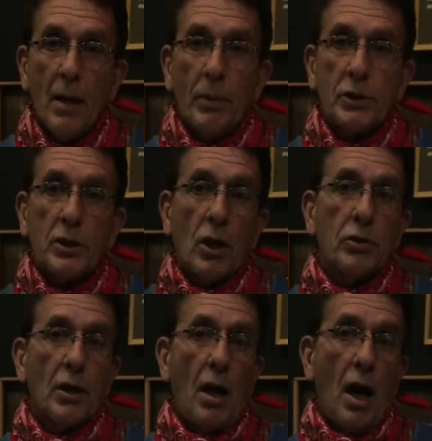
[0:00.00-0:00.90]
But you go
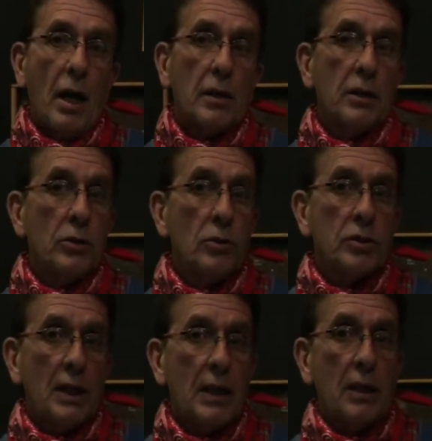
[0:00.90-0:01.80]
to Auckland, New
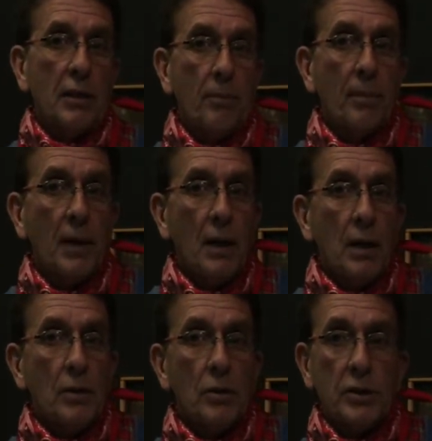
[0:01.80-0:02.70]
Zealand.
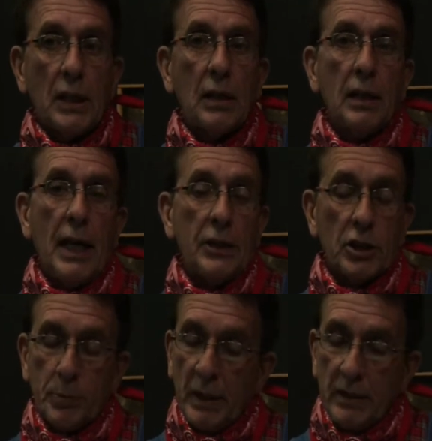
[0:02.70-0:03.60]
New Zealand has a
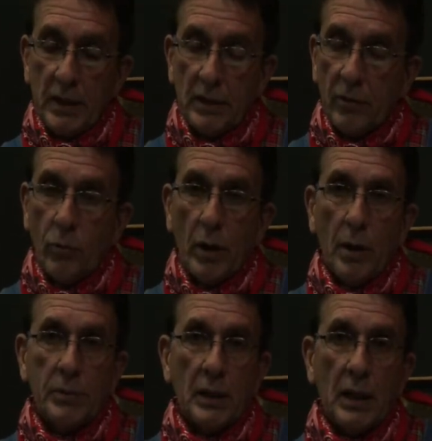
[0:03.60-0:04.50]
species of
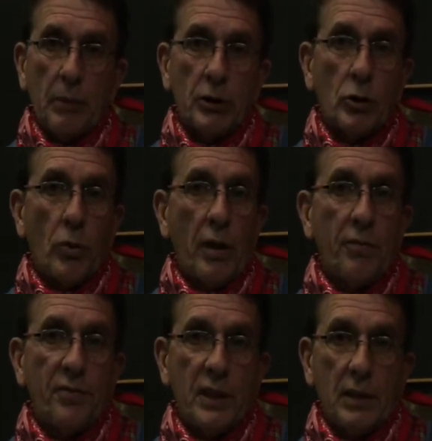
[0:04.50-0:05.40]
worms that get up to 12
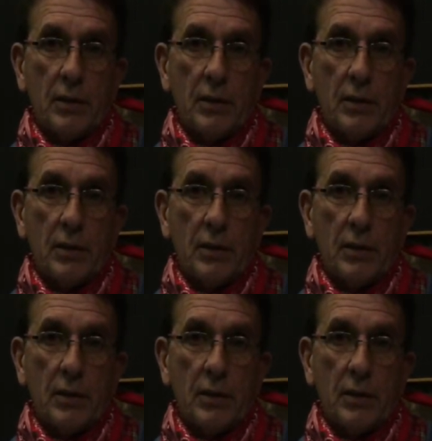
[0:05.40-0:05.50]
feet.